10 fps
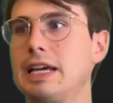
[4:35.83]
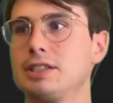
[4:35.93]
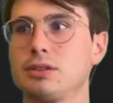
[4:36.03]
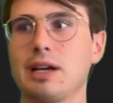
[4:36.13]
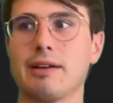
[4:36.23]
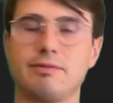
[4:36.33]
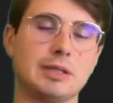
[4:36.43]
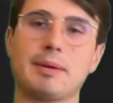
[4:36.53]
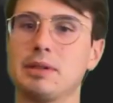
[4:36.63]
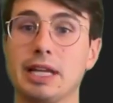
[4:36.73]
So you have, you
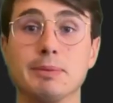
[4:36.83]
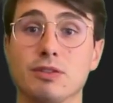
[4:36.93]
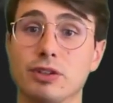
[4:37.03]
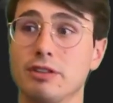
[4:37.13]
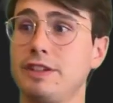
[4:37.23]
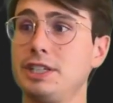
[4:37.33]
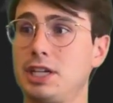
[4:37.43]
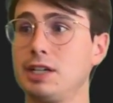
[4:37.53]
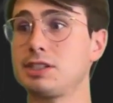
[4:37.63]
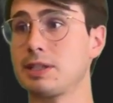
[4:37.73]
know, maybe a label for the
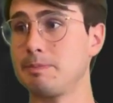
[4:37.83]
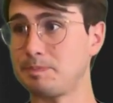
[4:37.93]
features.